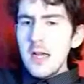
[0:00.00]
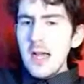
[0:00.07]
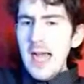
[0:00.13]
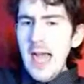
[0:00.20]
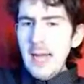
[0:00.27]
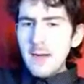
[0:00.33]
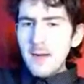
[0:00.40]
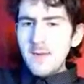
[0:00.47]

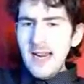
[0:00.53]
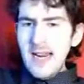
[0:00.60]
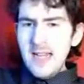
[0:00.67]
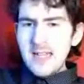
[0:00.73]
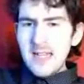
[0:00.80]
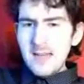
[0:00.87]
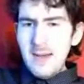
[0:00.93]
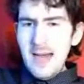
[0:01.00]
However,
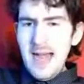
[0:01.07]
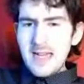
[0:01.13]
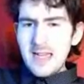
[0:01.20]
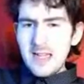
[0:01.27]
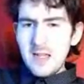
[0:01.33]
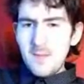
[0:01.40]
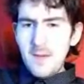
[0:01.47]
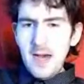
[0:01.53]
Rita
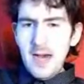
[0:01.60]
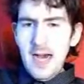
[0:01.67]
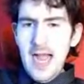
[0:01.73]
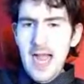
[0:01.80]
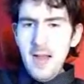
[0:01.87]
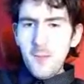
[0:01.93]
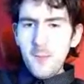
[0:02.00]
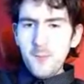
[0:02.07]
manages to
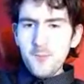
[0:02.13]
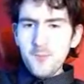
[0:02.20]
survive.